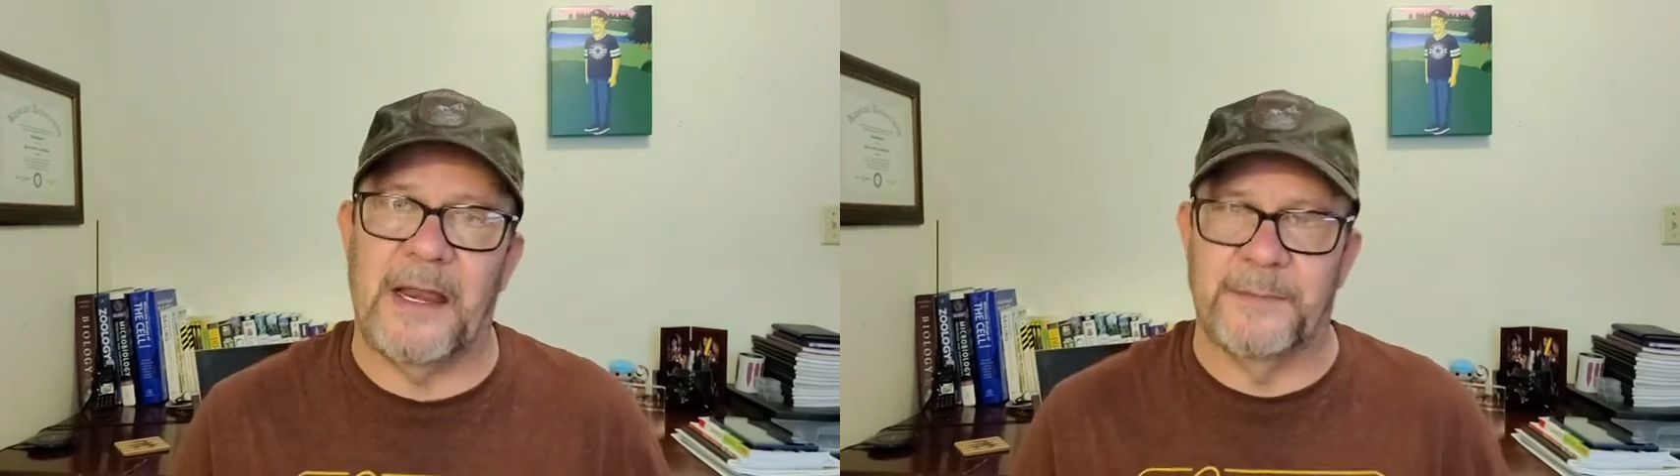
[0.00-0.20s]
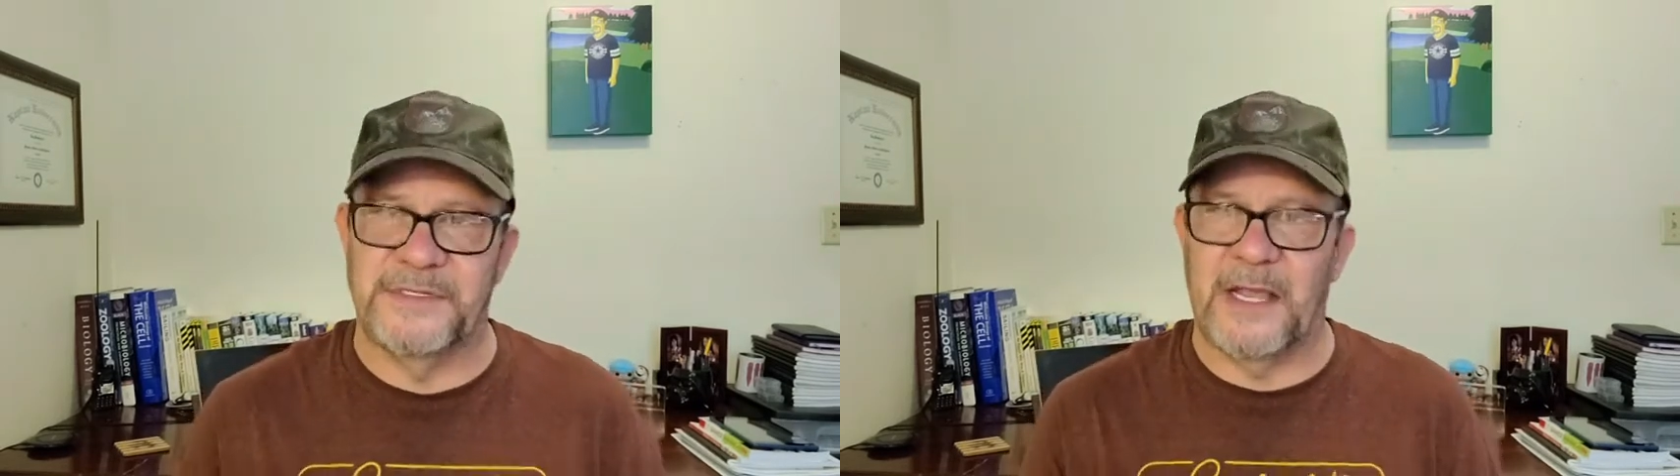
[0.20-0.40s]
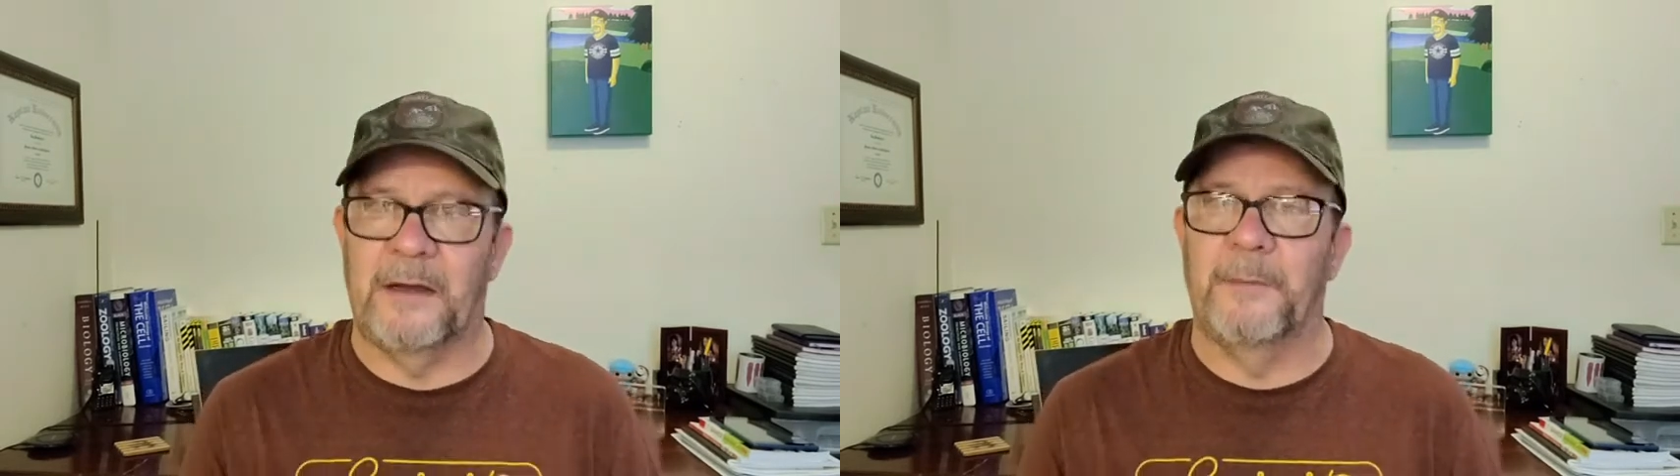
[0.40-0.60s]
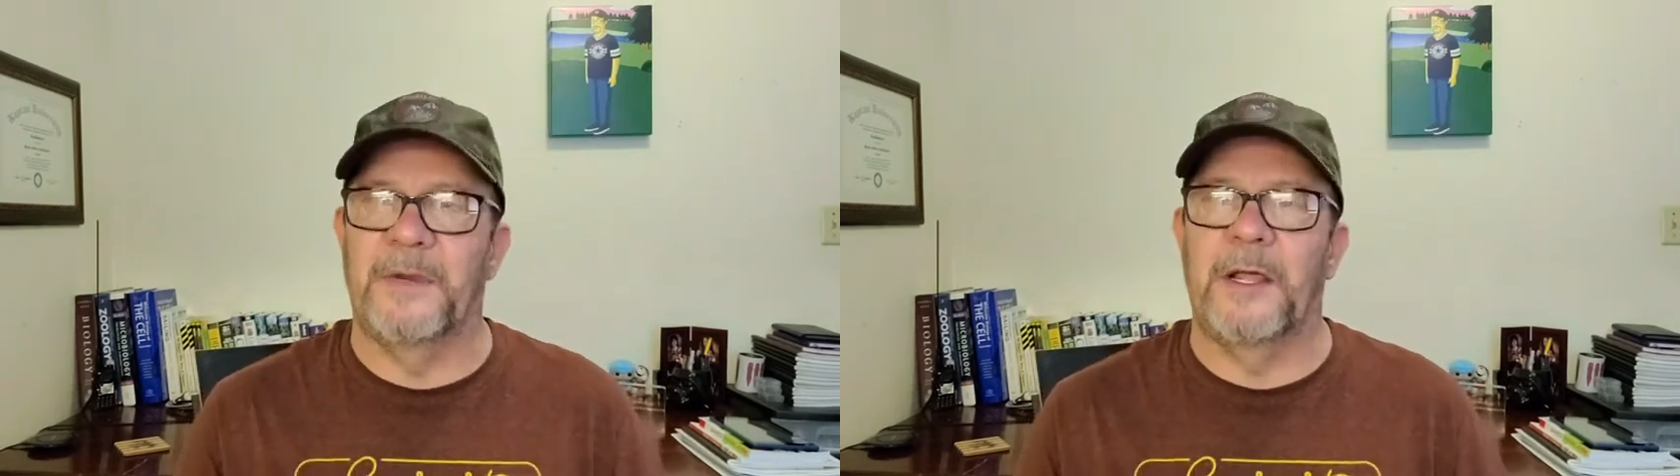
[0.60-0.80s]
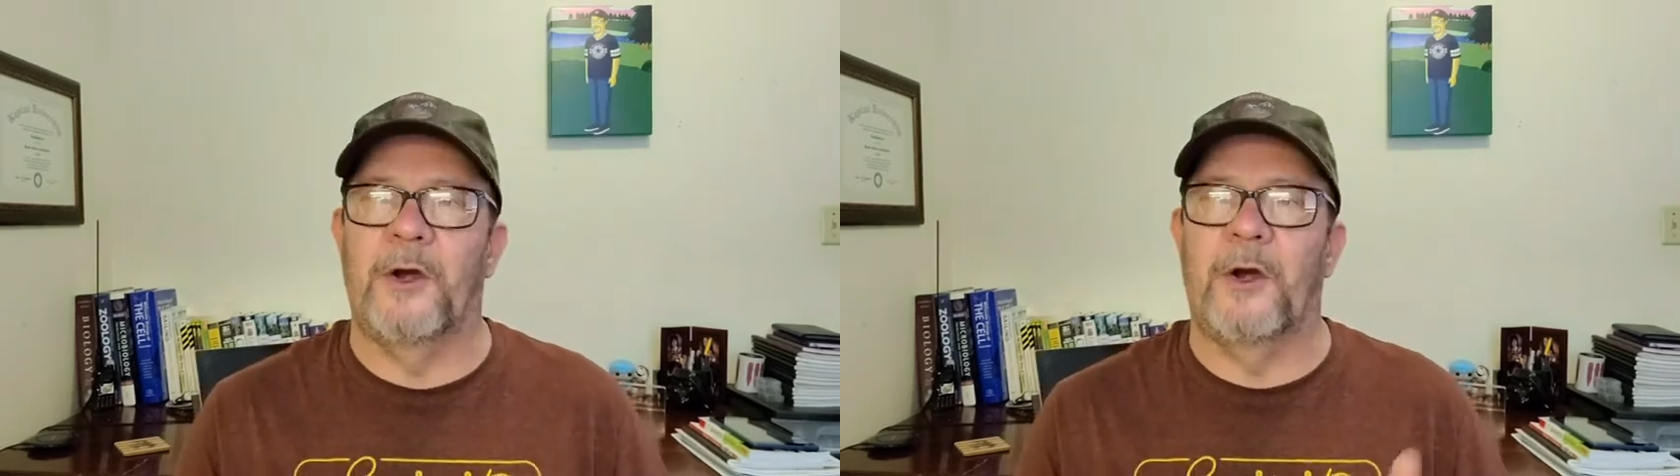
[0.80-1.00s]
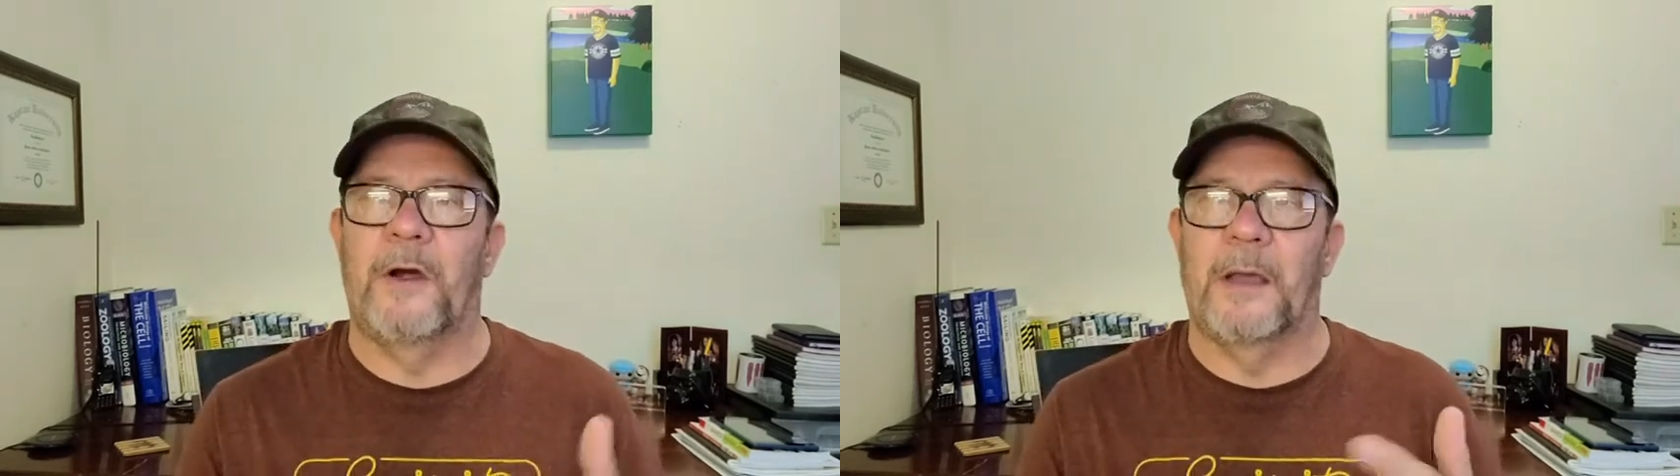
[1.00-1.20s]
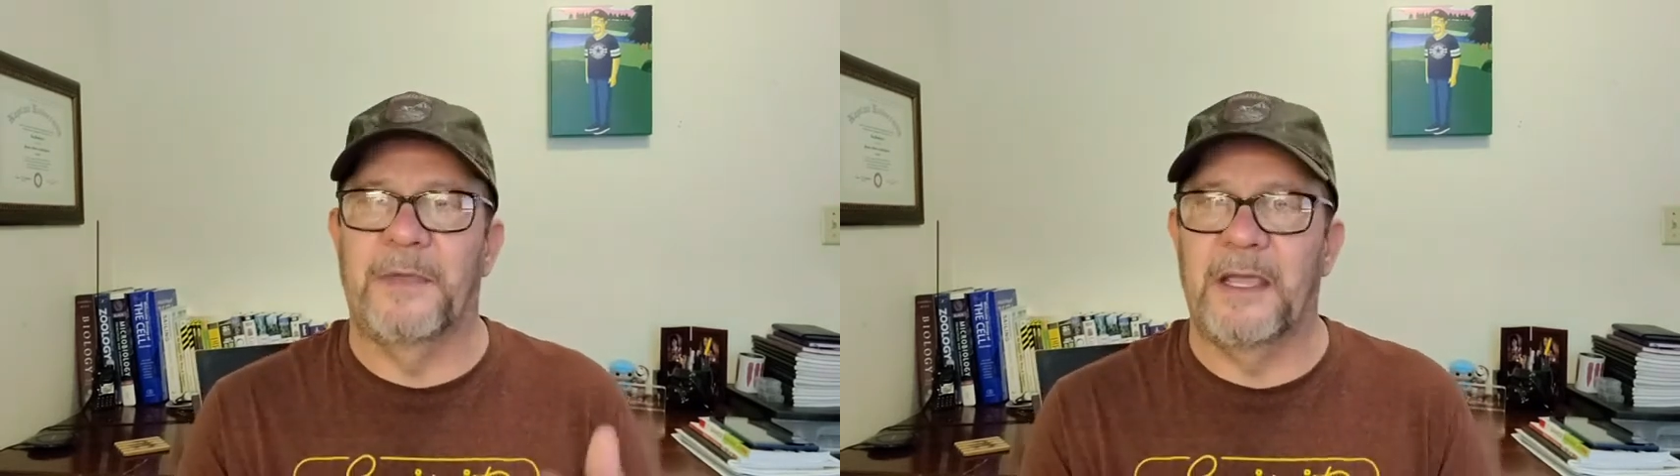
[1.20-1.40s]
I'm setting up dinner and I'm